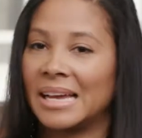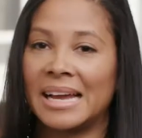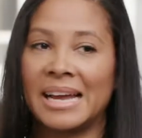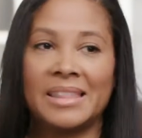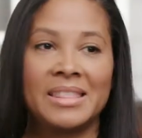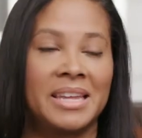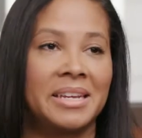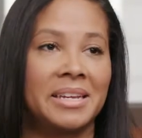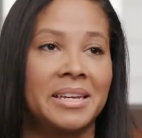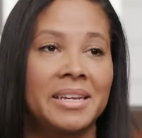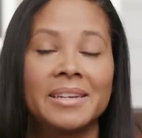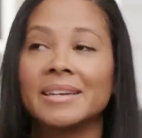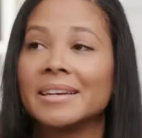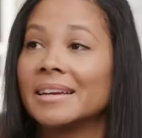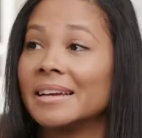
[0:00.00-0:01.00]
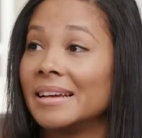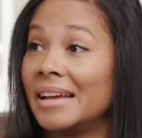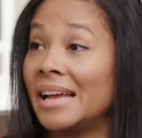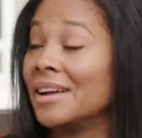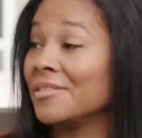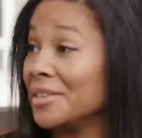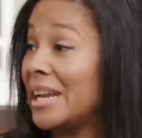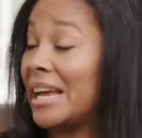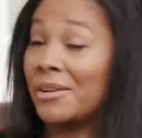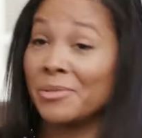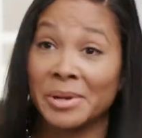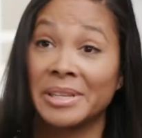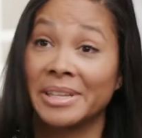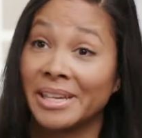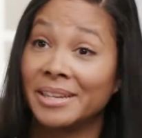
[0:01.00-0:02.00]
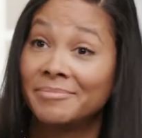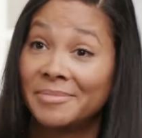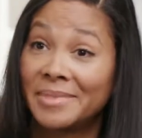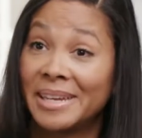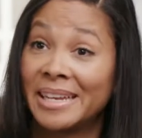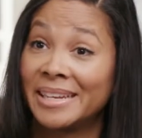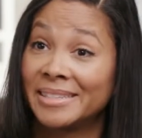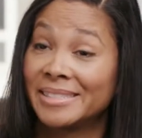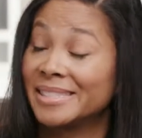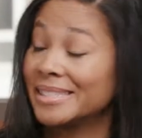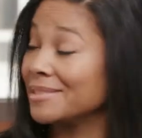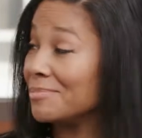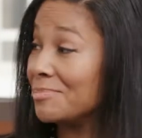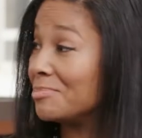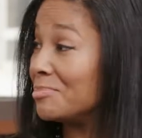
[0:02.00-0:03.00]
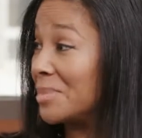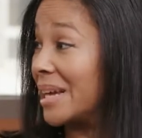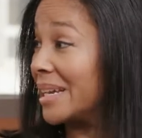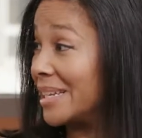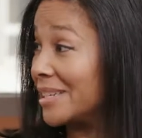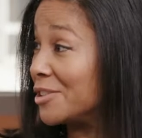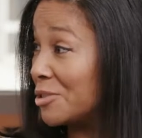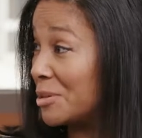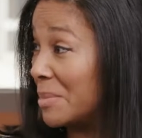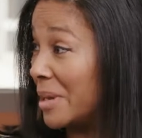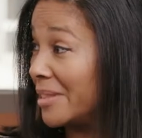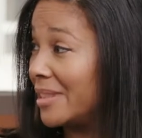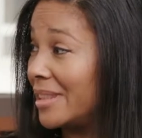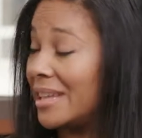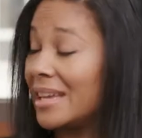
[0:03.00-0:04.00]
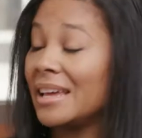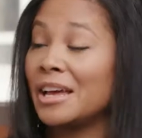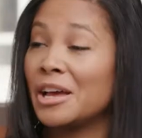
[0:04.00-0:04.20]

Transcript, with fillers: I think every day really is Black History Month,